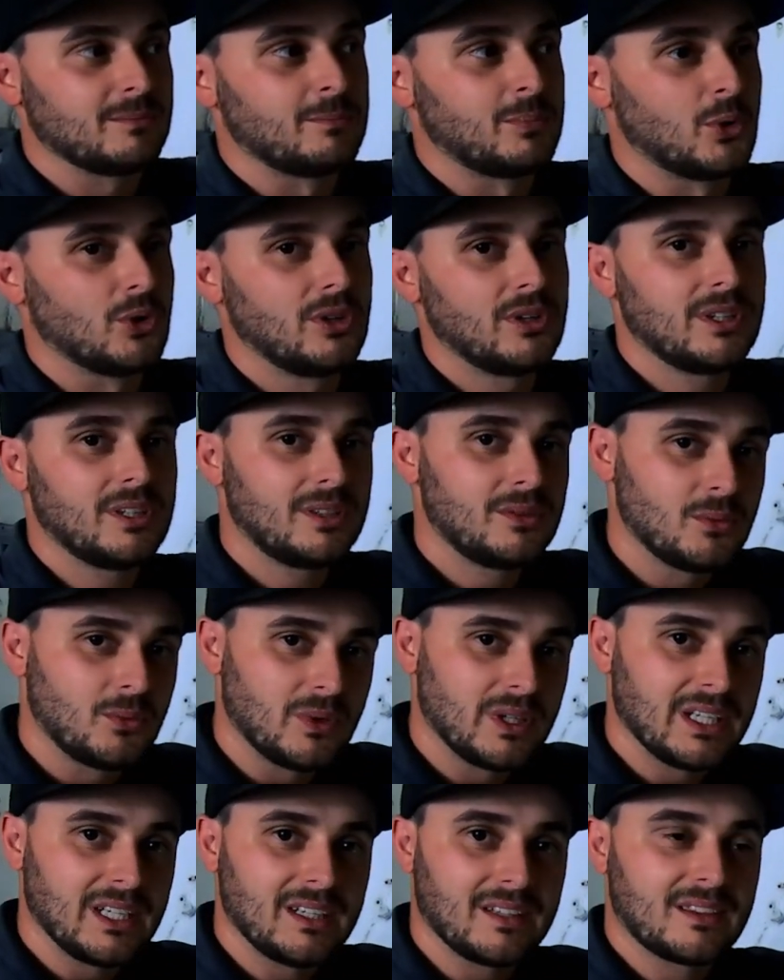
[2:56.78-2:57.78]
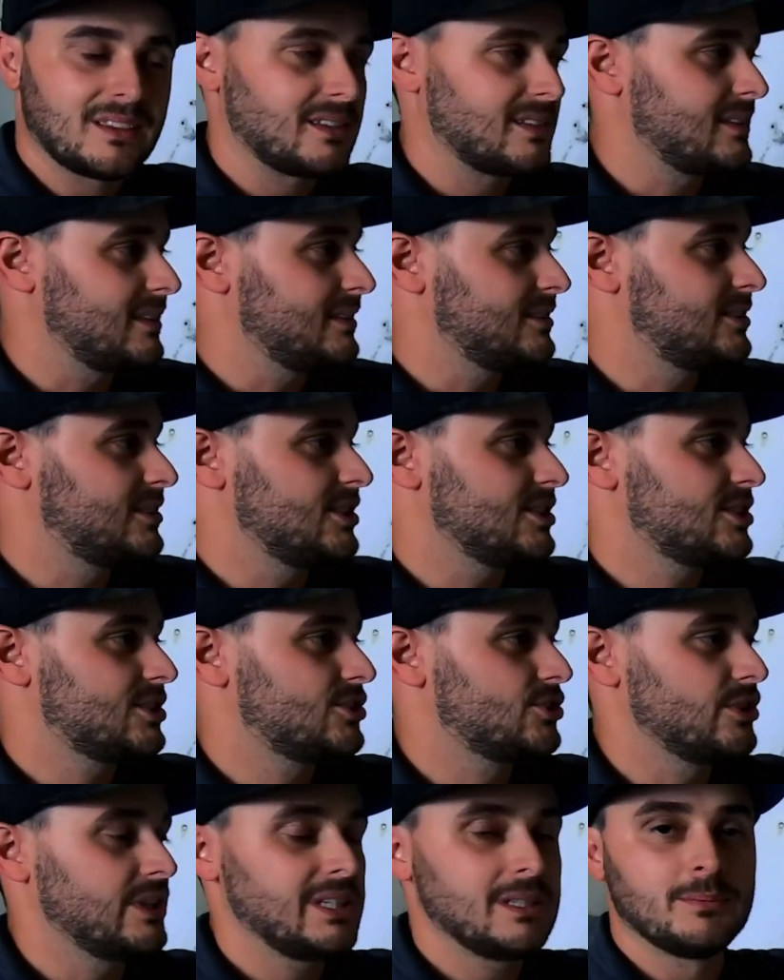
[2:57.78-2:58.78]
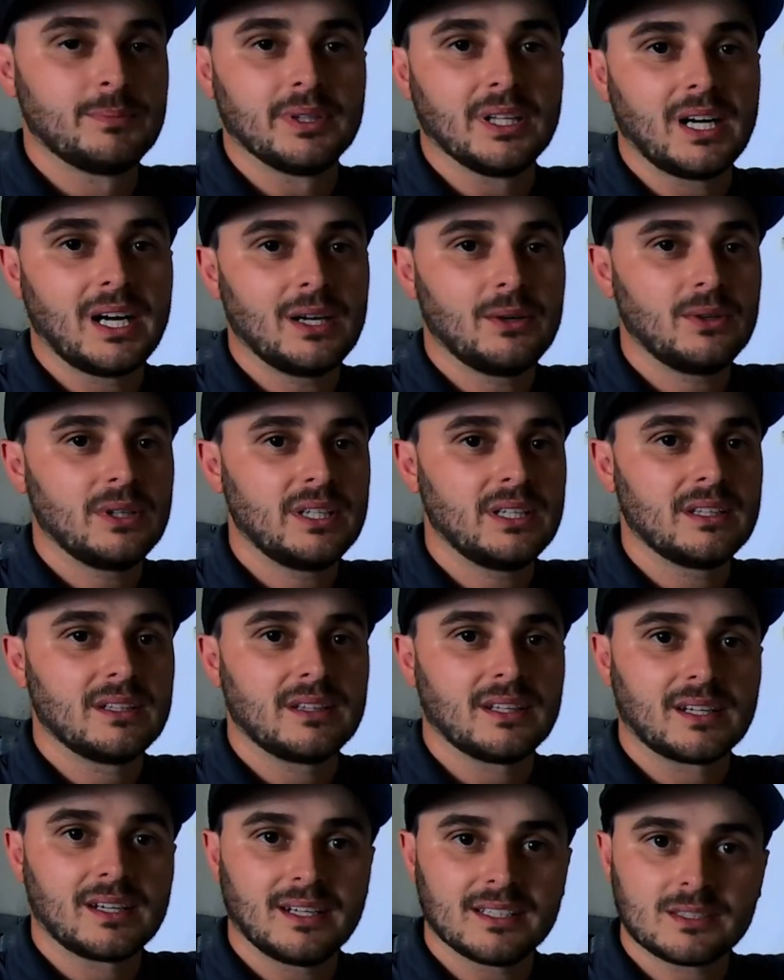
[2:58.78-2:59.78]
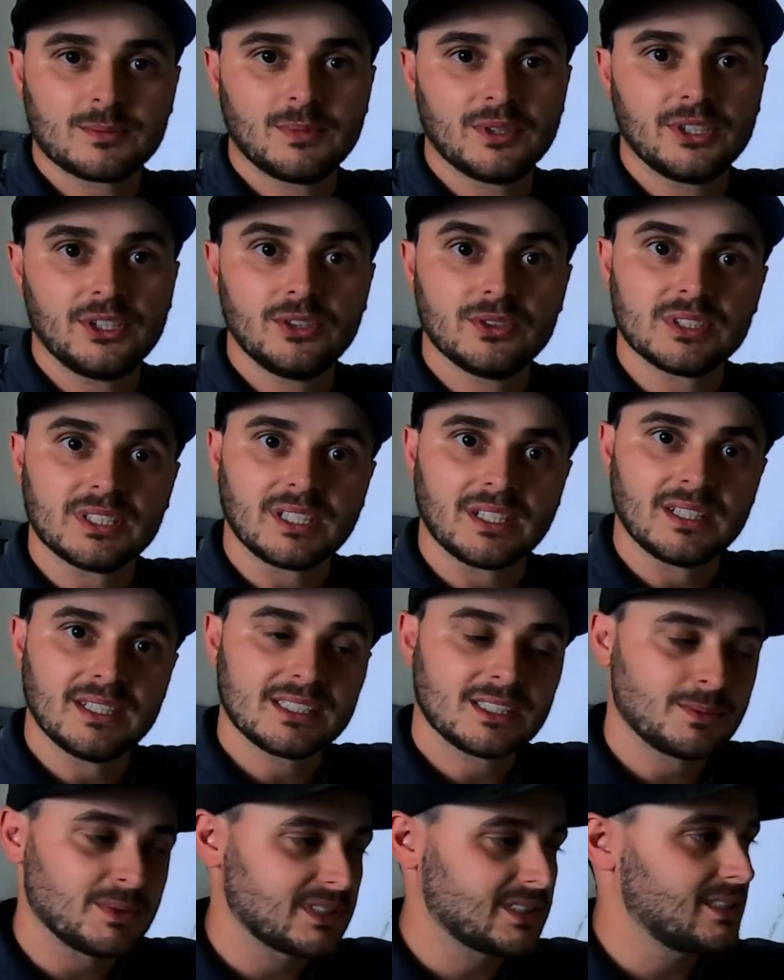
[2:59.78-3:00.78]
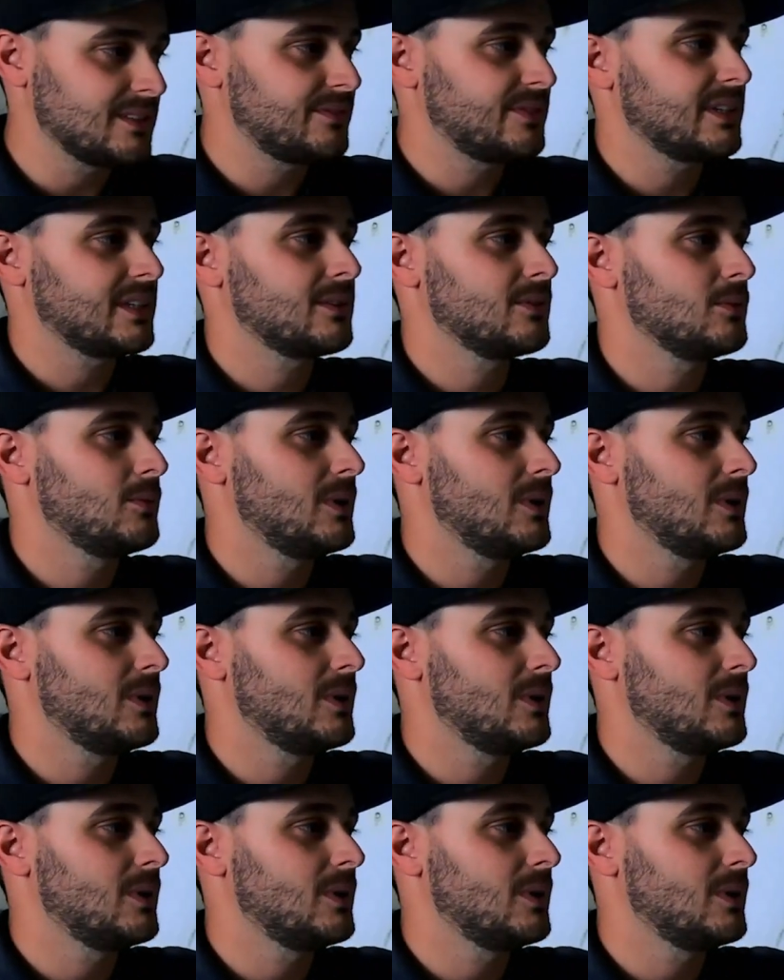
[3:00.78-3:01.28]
boarded with just treated plywood. The customer using this specific